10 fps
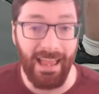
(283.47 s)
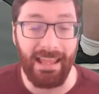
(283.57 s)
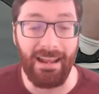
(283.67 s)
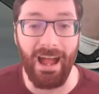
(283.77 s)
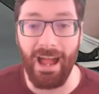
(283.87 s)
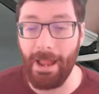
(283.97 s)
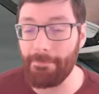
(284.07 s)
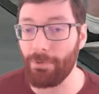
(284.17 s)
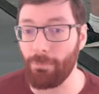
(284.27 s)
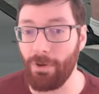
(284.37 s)
And I
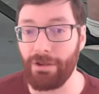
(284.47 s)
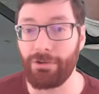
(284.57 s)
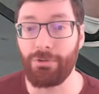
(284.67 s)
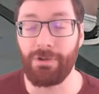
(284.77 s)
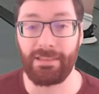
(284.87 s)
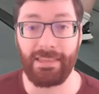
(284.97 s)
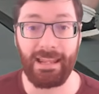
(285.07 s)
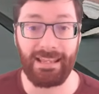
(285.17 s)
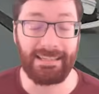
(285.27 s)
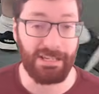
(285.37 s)
am the one who
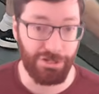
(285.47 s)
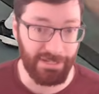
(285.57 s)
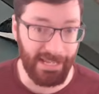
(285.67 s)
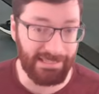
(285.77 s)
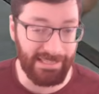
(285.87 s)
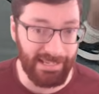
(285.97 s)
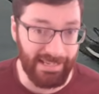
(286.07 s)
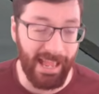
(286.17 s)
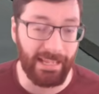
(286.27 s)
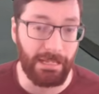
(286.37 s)
then initiates the
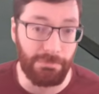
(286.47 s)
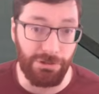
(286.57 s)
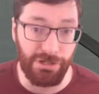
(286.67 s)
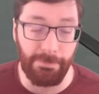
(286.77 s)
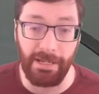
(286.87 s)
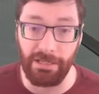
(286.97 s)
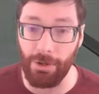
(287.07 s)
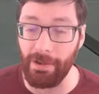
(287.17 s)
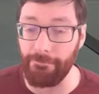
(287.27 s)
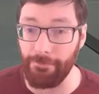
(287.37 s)
attacking motion by
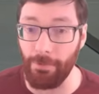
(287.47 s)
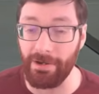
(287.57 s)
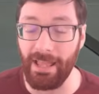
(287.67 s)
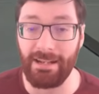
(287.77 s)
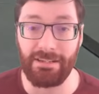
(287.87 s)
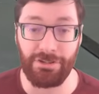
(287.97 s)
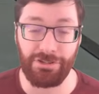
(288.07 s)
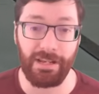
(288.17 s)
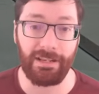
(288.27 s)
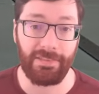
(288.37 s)
going forward and
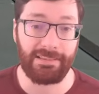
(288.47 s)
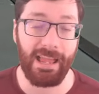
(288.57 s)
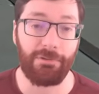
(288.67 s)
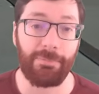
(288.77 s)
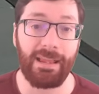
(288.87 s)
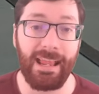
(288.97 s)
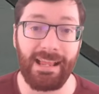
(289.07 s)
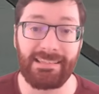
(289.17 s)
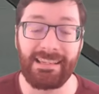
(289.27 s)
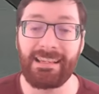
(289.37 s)
initiating the attack with my
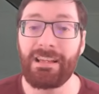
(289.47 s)
hands,